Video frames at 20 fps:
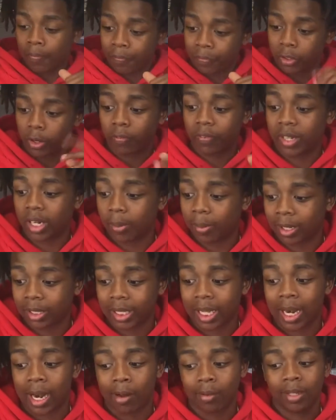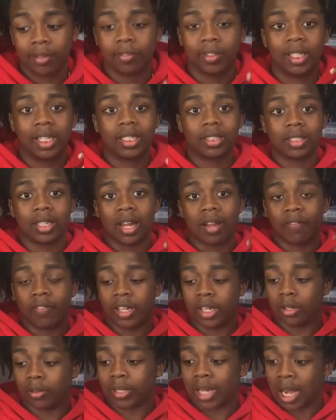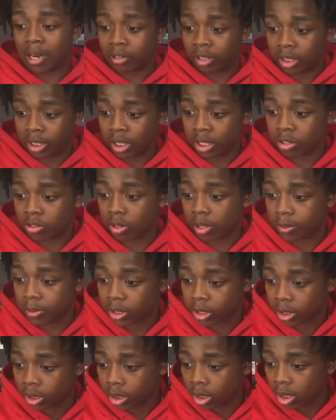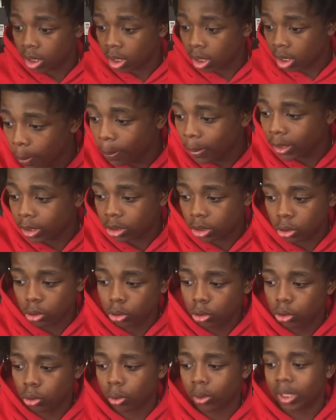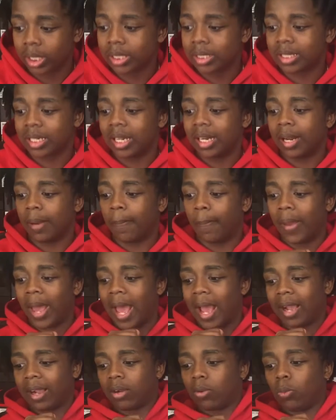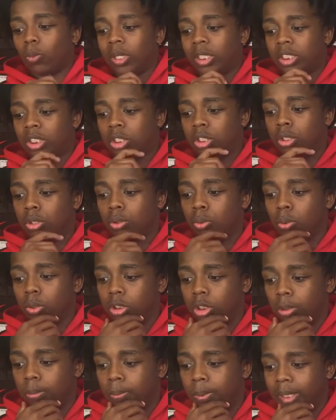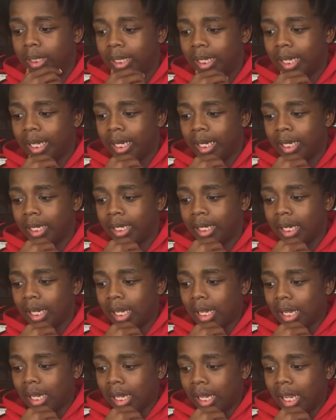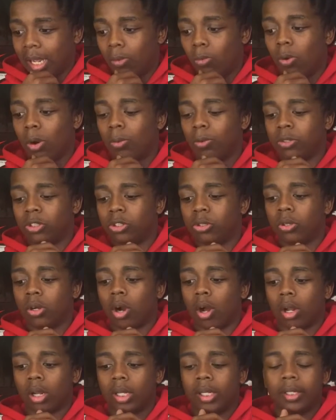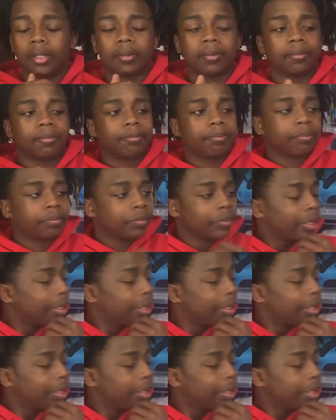So don't forget about that. I'll leave a link to that video down in the description. If you could put 2 Jordans in a pack, which 2 would you put in it? And what would you call it?